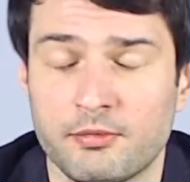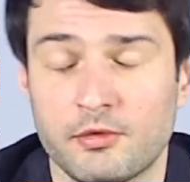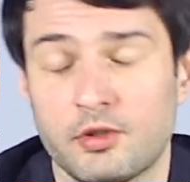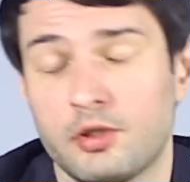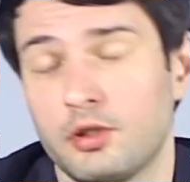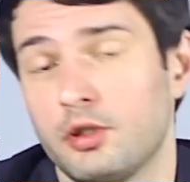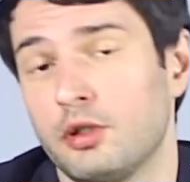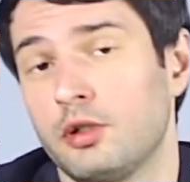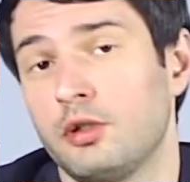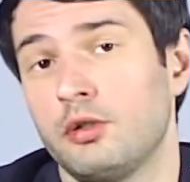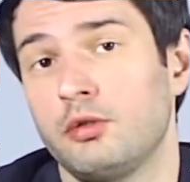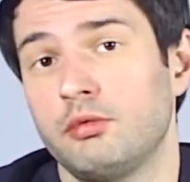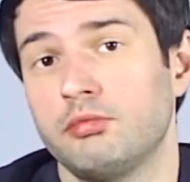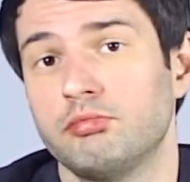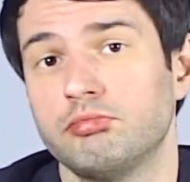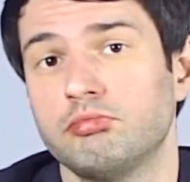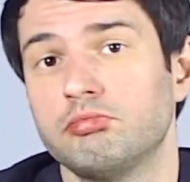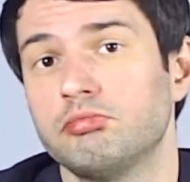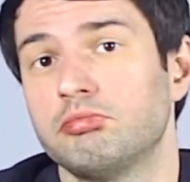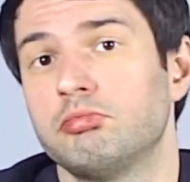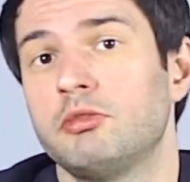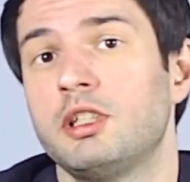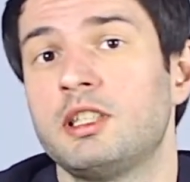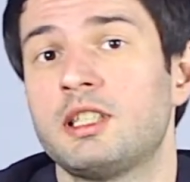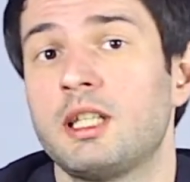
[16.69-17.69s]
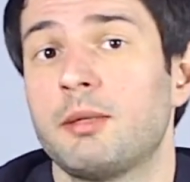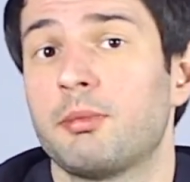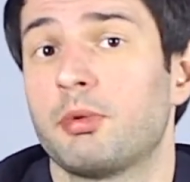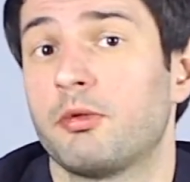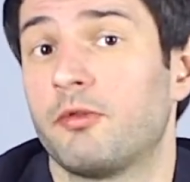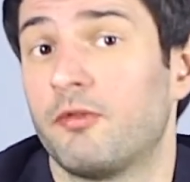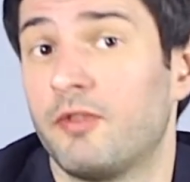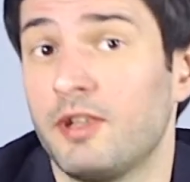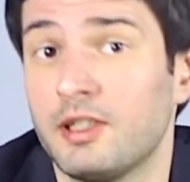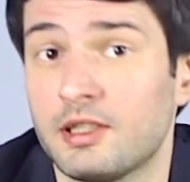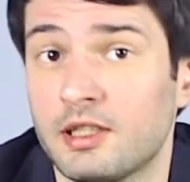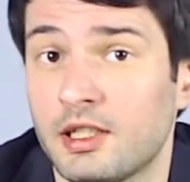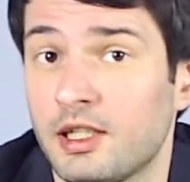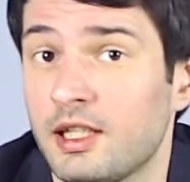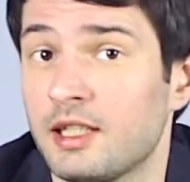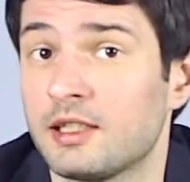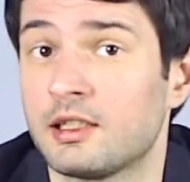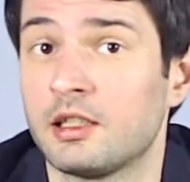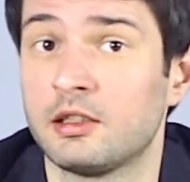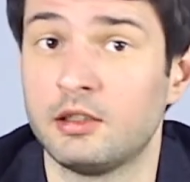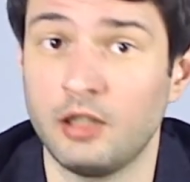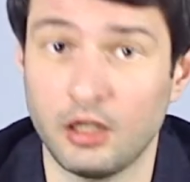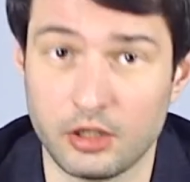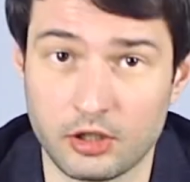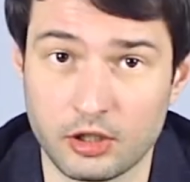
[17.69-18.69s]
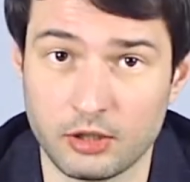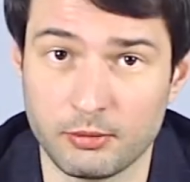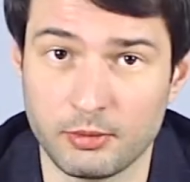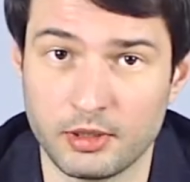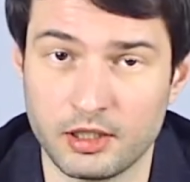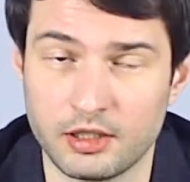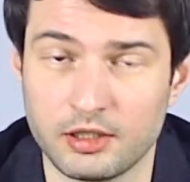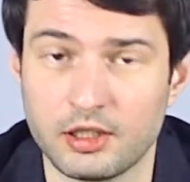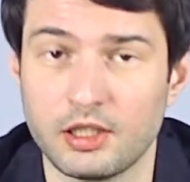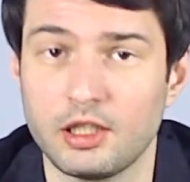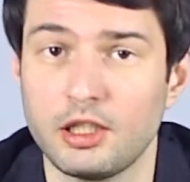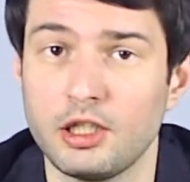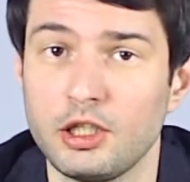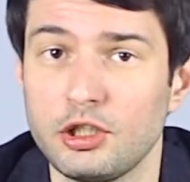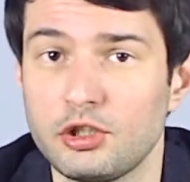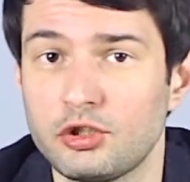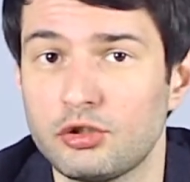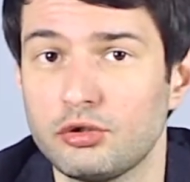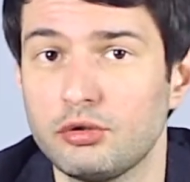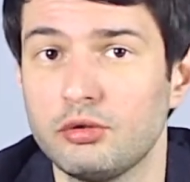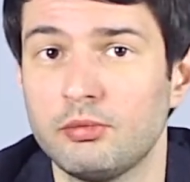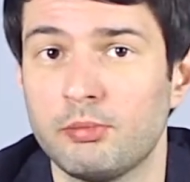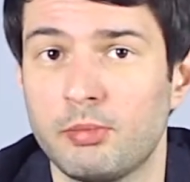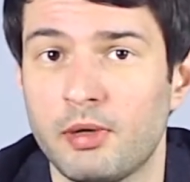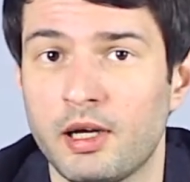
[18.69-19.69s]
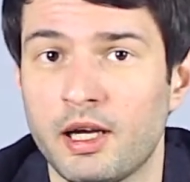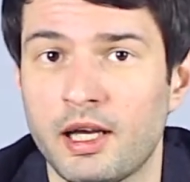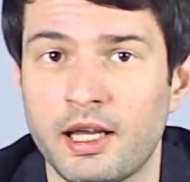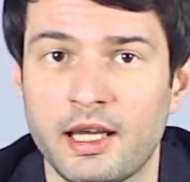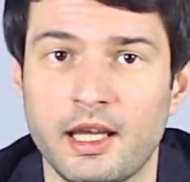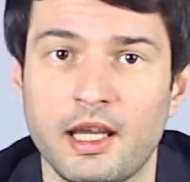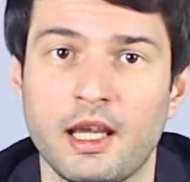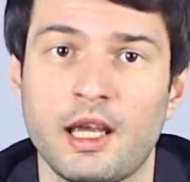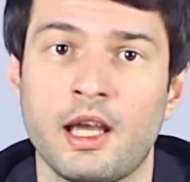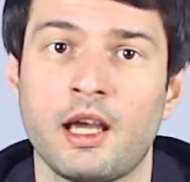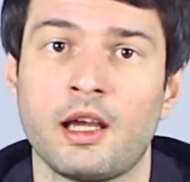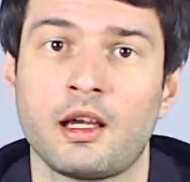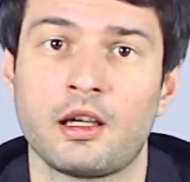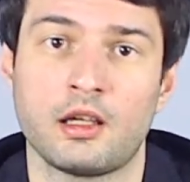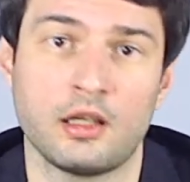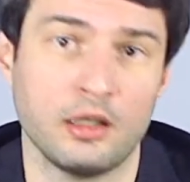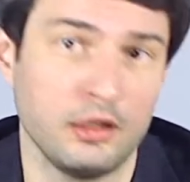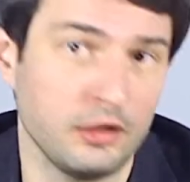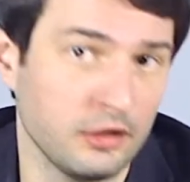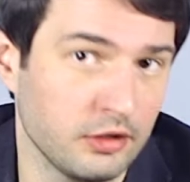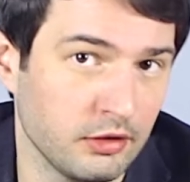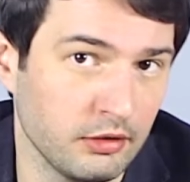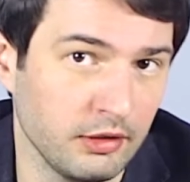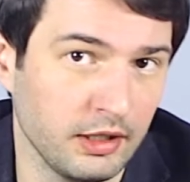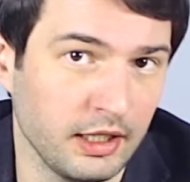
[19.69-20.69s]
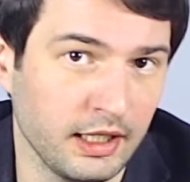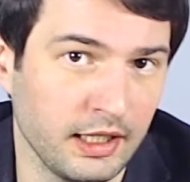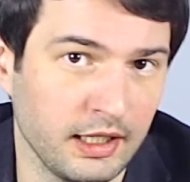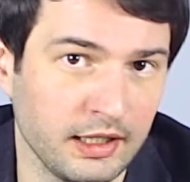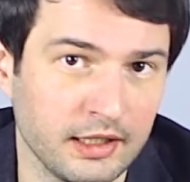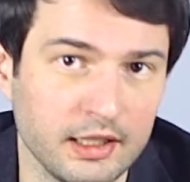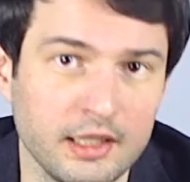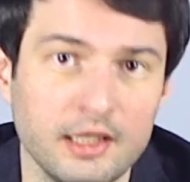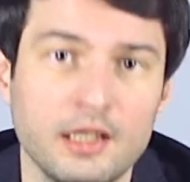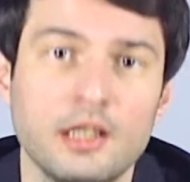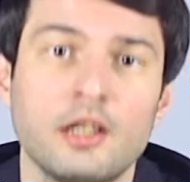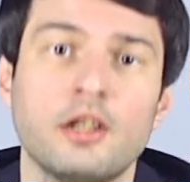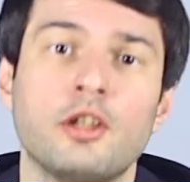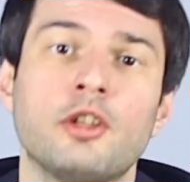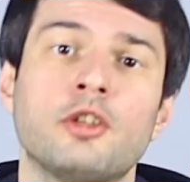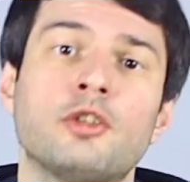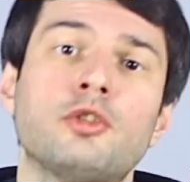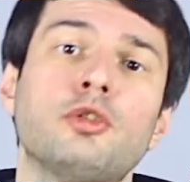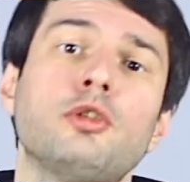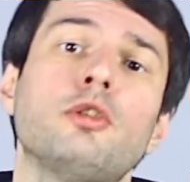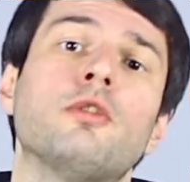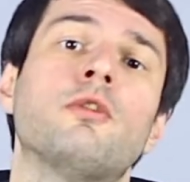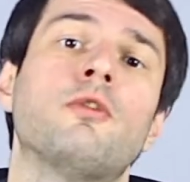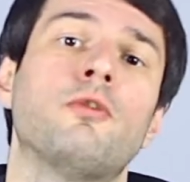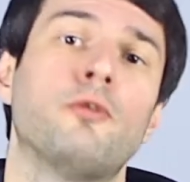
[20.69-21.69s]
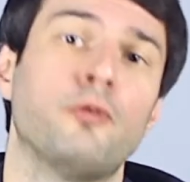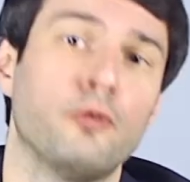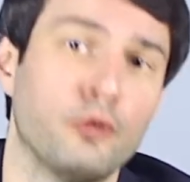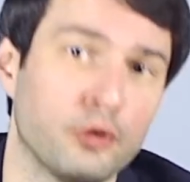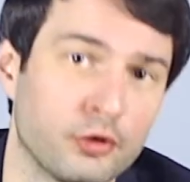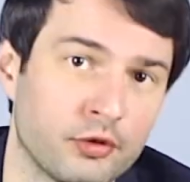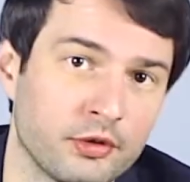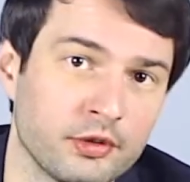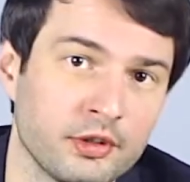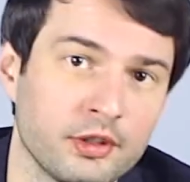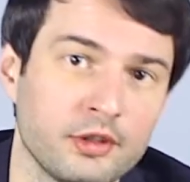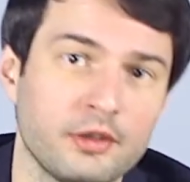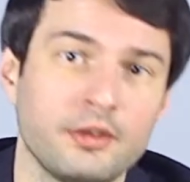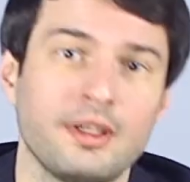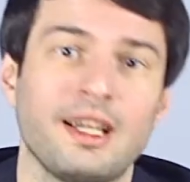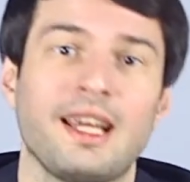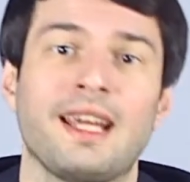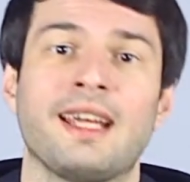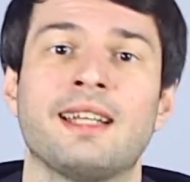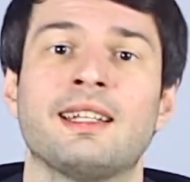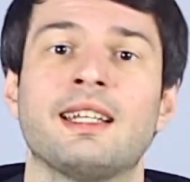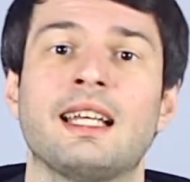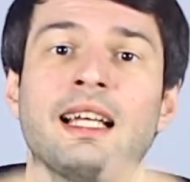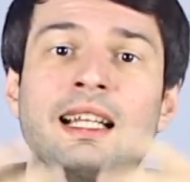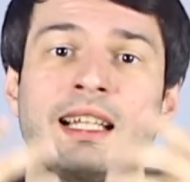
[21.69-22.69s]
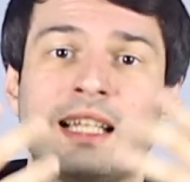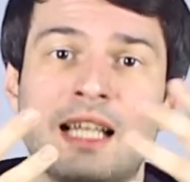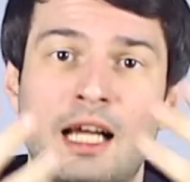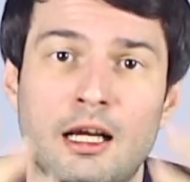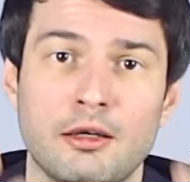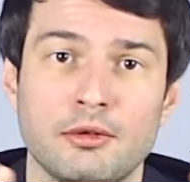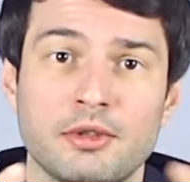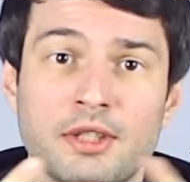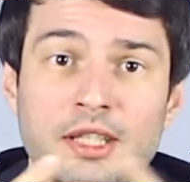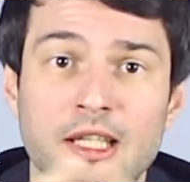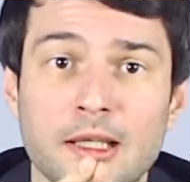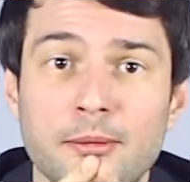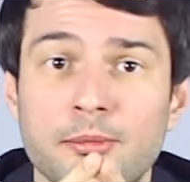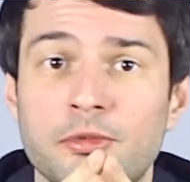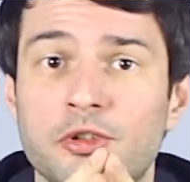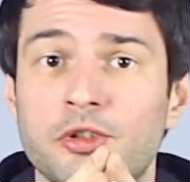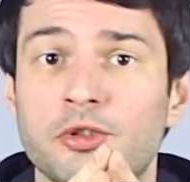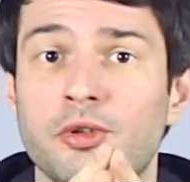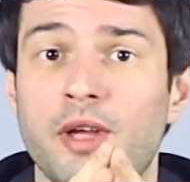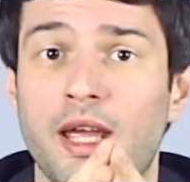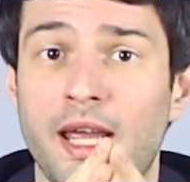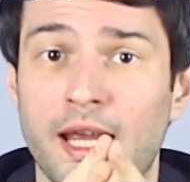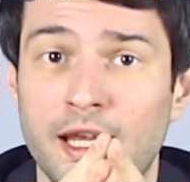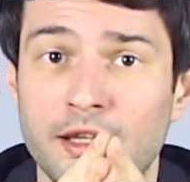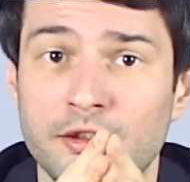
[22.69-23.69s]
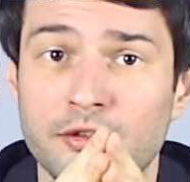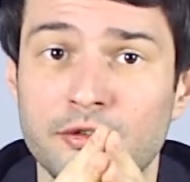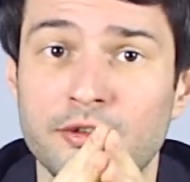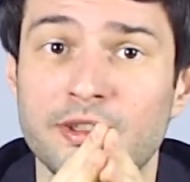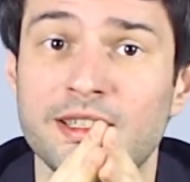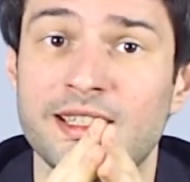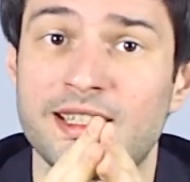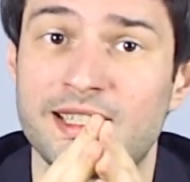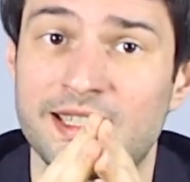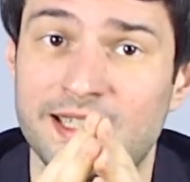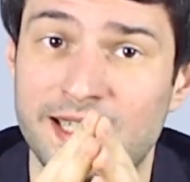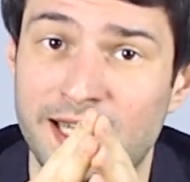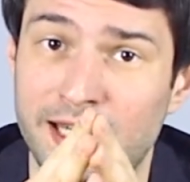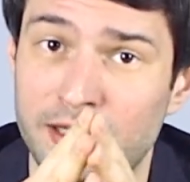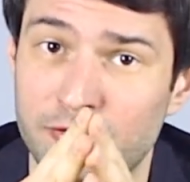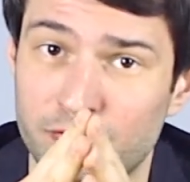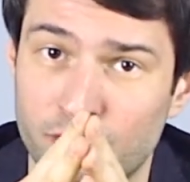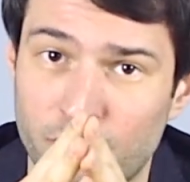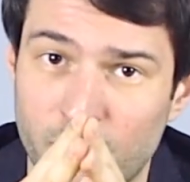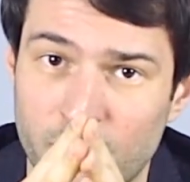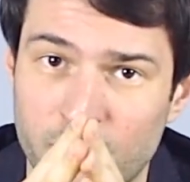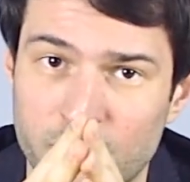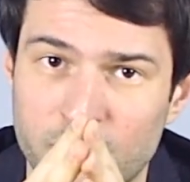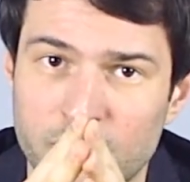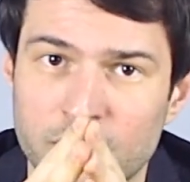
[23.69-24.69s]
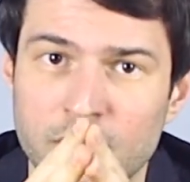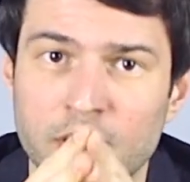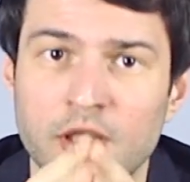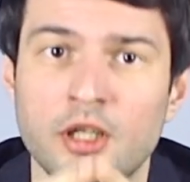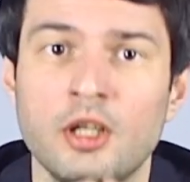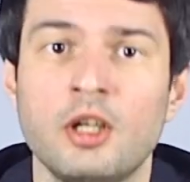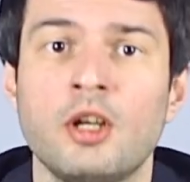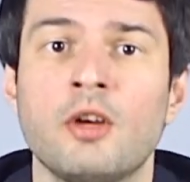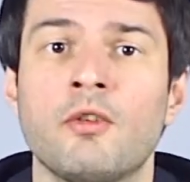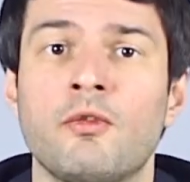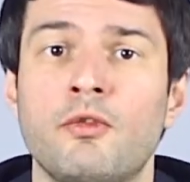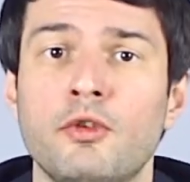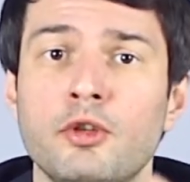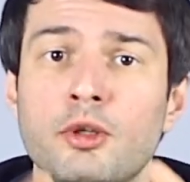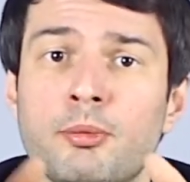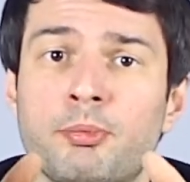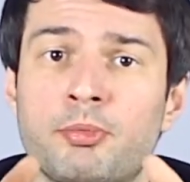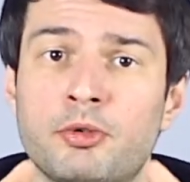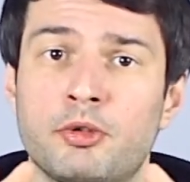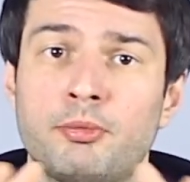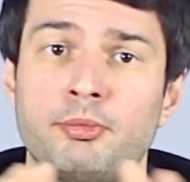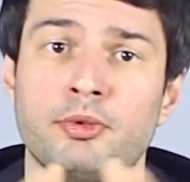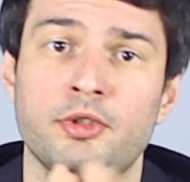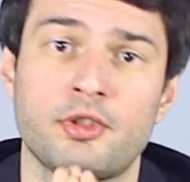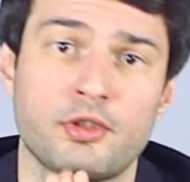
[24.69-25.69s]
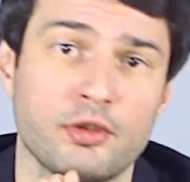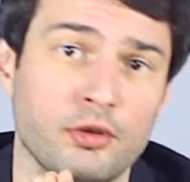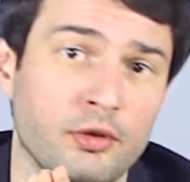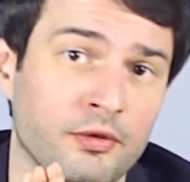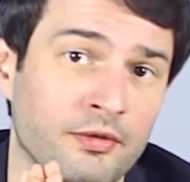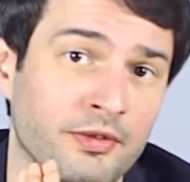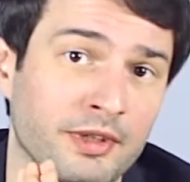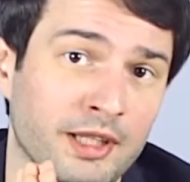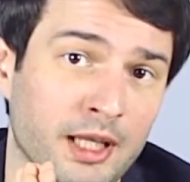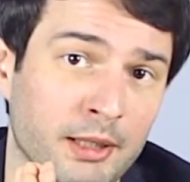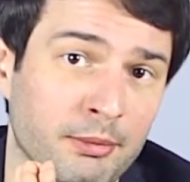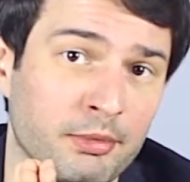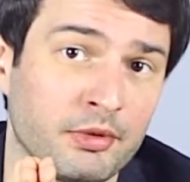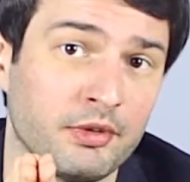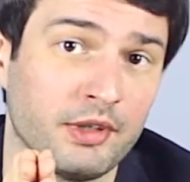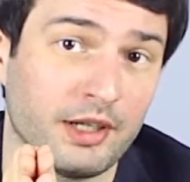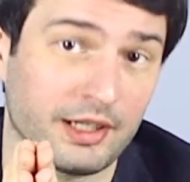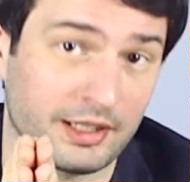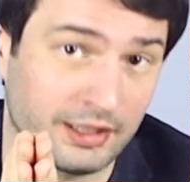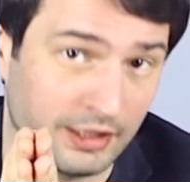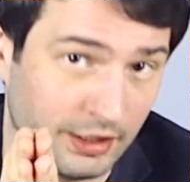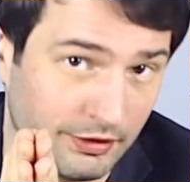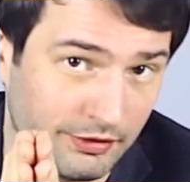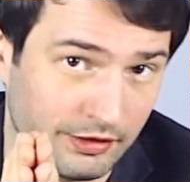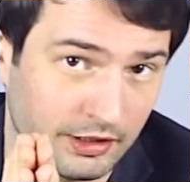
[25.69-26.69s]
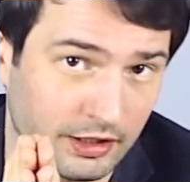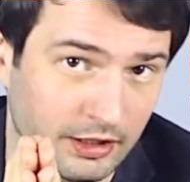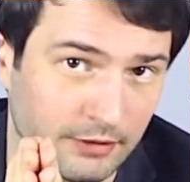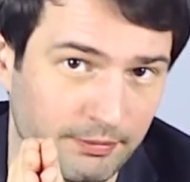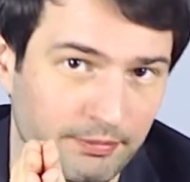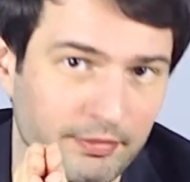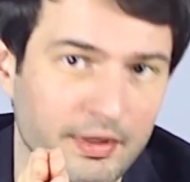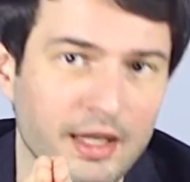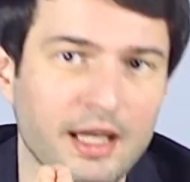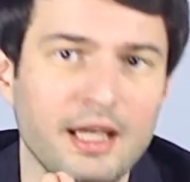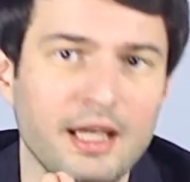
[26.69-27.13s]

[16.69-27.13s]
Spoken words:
So, this type of visa is a document issued by a consulate to a foreigner and allows him to enter and stay in Russia for the purpose of labor activity.